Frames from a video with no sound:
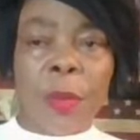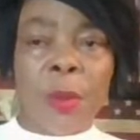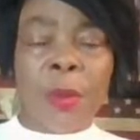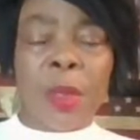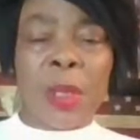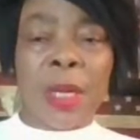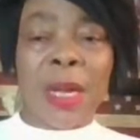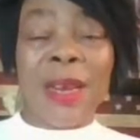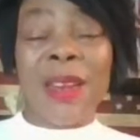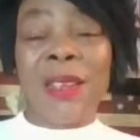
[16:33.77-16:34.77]
The person
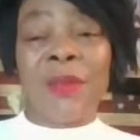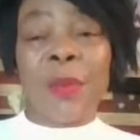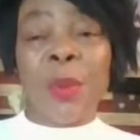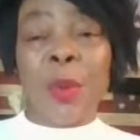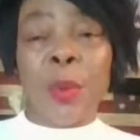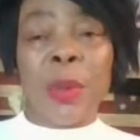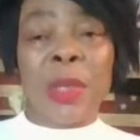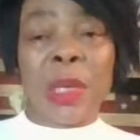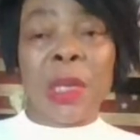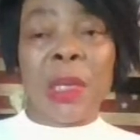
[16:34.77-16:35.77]
has left, maybe you
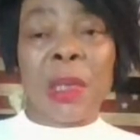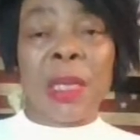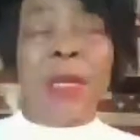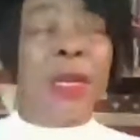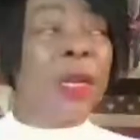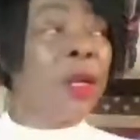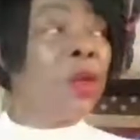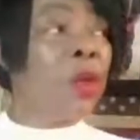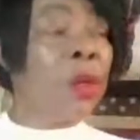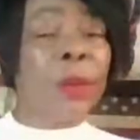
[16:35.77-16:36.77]
mistakenly send it
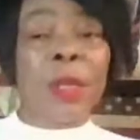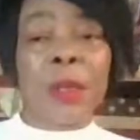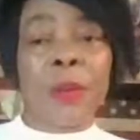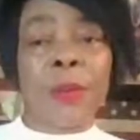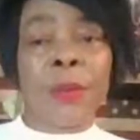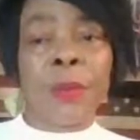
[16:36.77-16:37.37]
to the person.